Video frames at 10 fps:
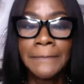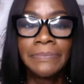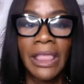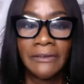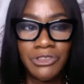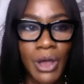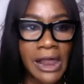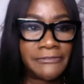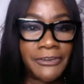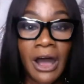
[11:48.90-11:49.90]
if you had
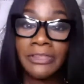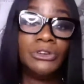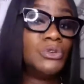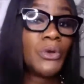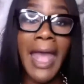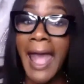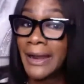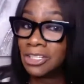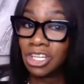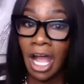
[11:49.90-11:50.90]
a father who had
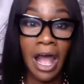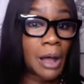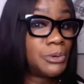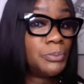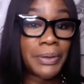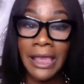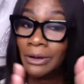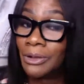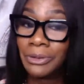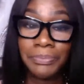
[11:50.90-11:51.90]
a job, who paid
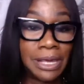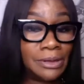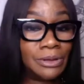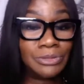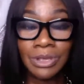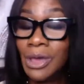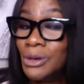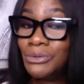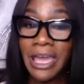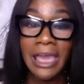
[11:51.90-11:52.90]
all the bills, who
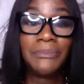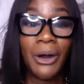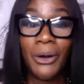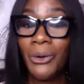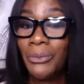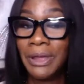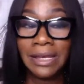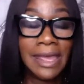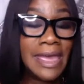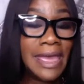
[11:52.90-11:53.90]
came home and
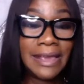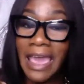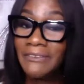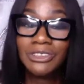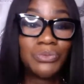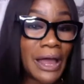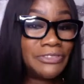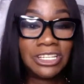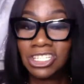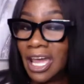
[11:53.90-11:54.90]
gave his wife the
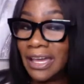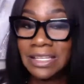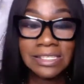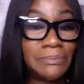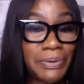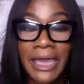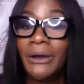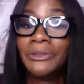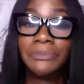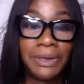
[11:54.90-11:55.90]
check and say, pay
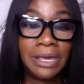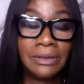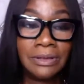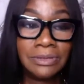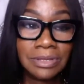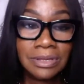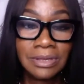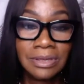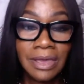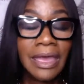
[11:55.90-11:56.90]
all the bills.
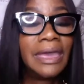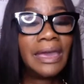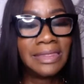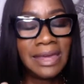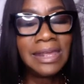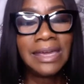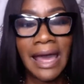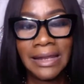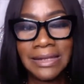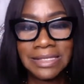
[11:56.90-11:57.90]
And then he got
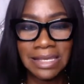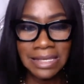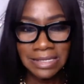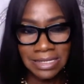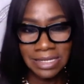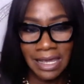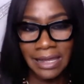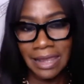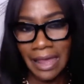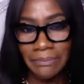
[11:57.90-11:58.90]
in his easy chair,
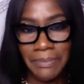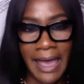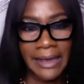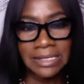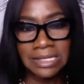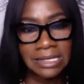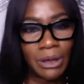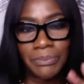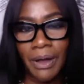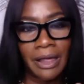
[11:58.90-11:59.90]
laid back and said,
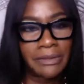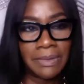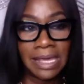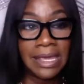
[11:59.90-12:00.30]
don't bother me.